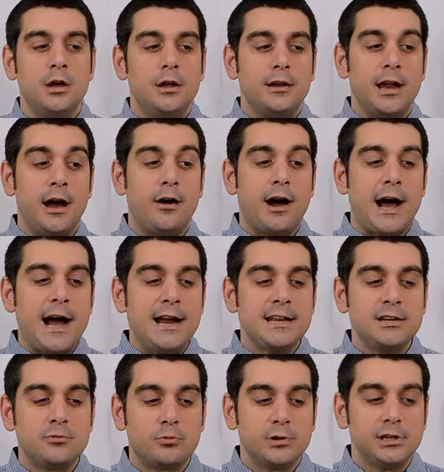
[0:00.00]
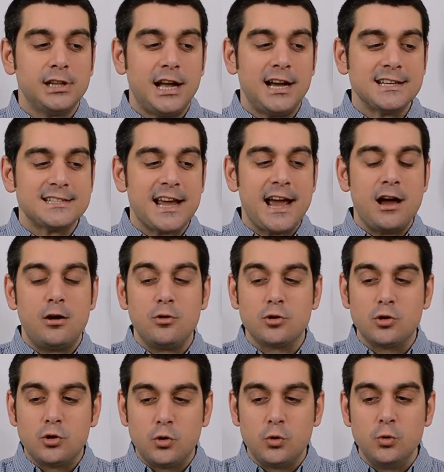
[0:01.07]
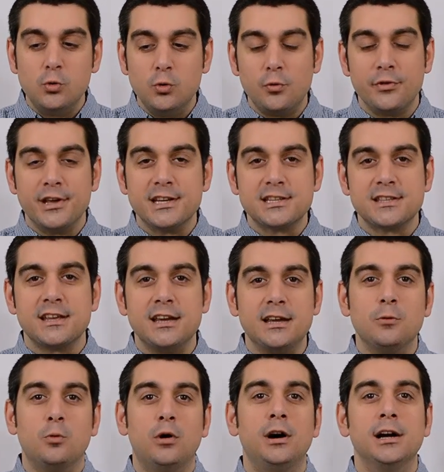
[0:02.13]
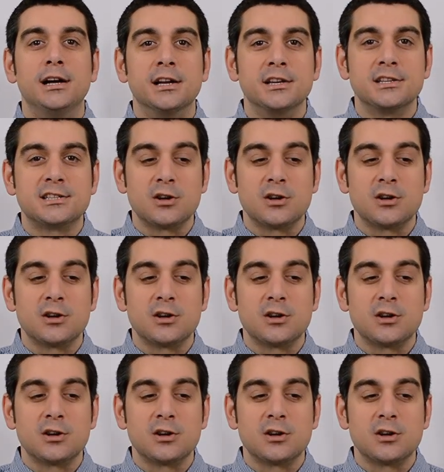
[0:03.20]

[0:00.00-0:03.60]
Now, I didn't realize how cool this thing was